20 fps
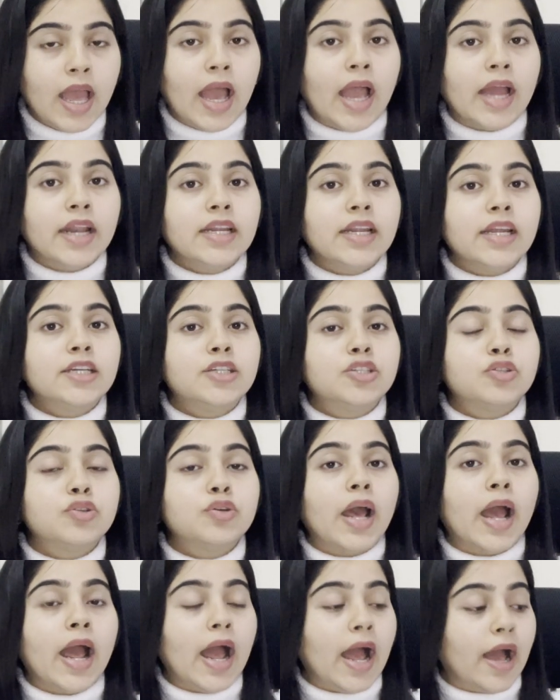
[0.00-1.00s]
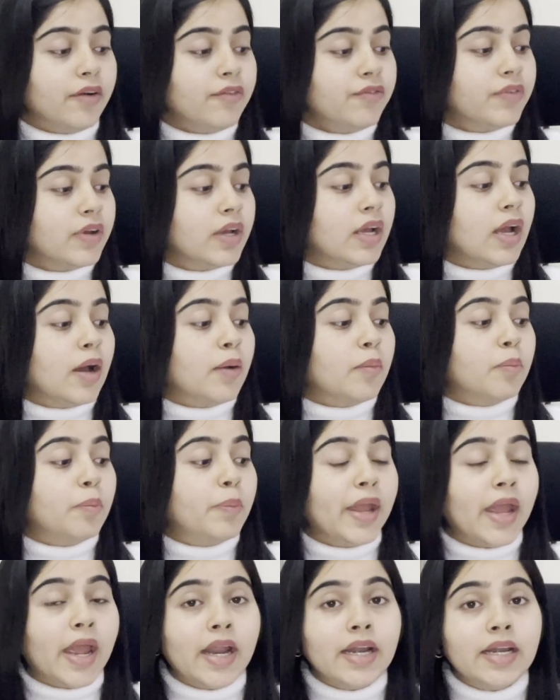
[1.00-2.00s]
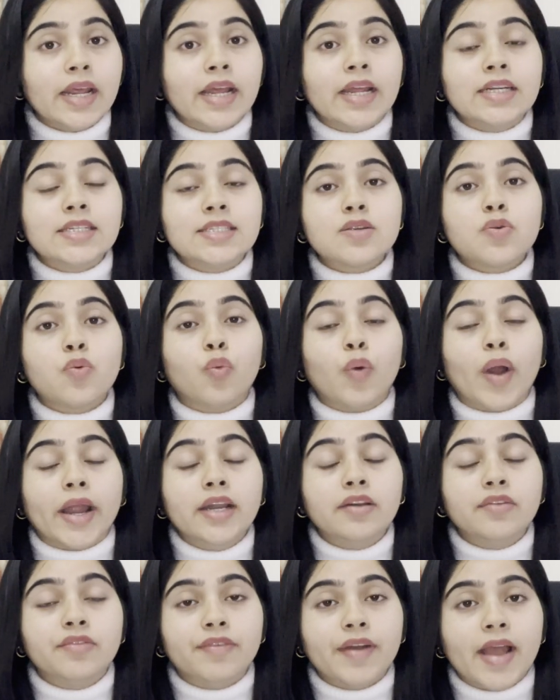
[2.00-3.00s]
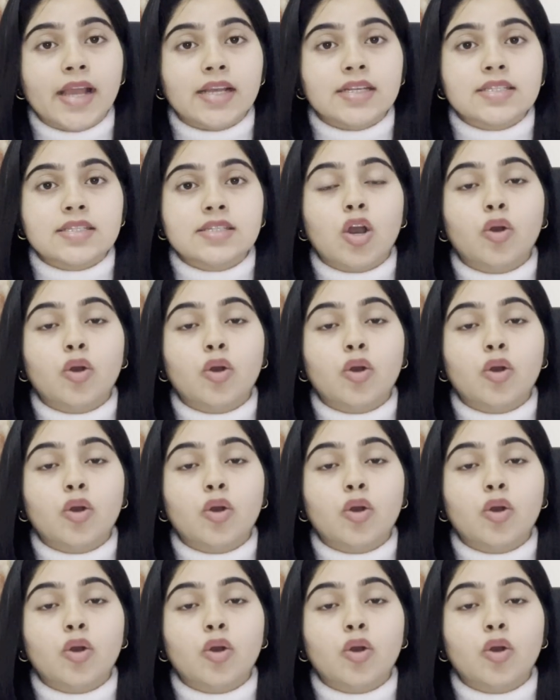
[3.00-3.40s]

and it should have bared its white fangs.